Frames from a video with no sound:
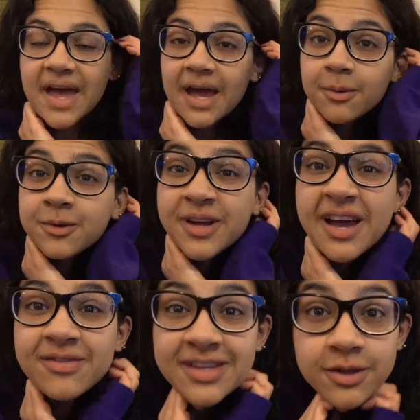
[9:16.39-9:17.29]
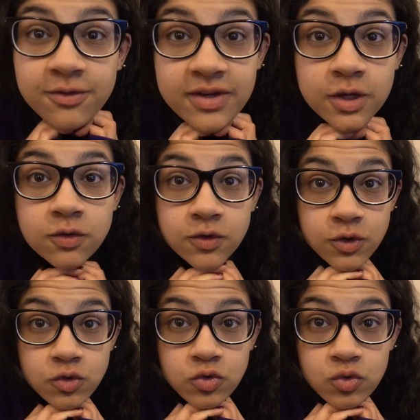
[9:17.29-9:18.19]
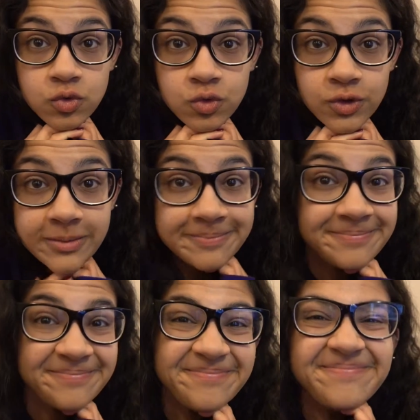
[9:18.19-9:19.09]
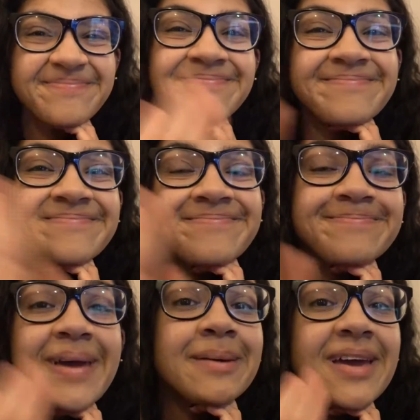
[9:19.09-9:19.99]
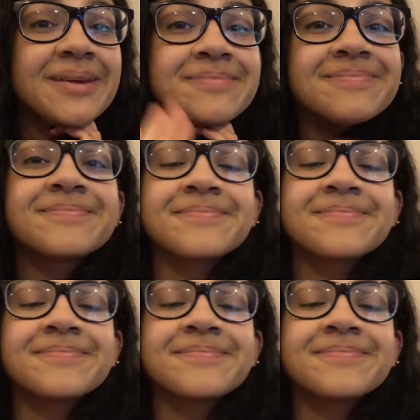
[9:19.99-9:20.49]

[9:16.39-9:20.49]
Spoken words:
I will have another video for you soon. Bye bye.